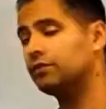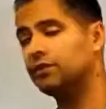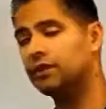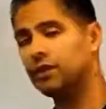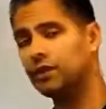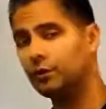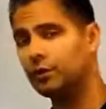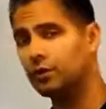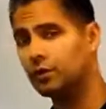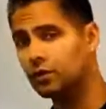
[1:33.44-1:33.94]
of
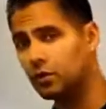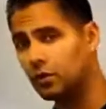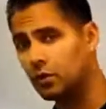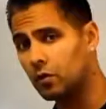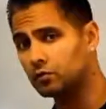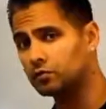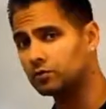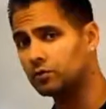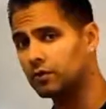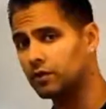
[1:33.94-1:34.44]
C, we're going to
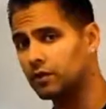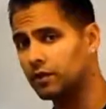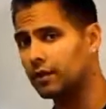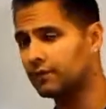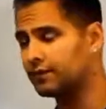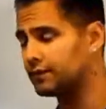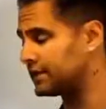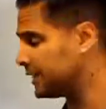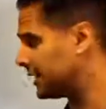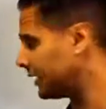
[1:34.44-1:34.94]
go to the
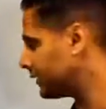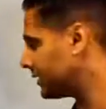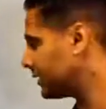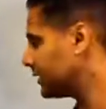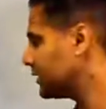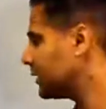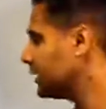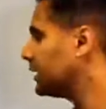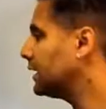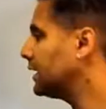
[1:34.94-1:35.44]
left
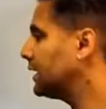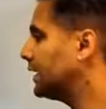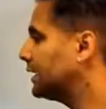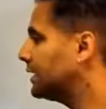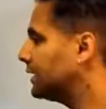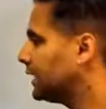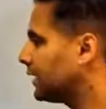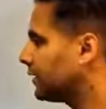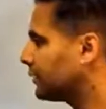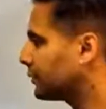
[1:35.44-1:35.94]
11
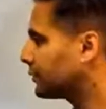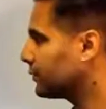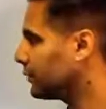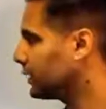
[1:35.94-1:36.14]
and down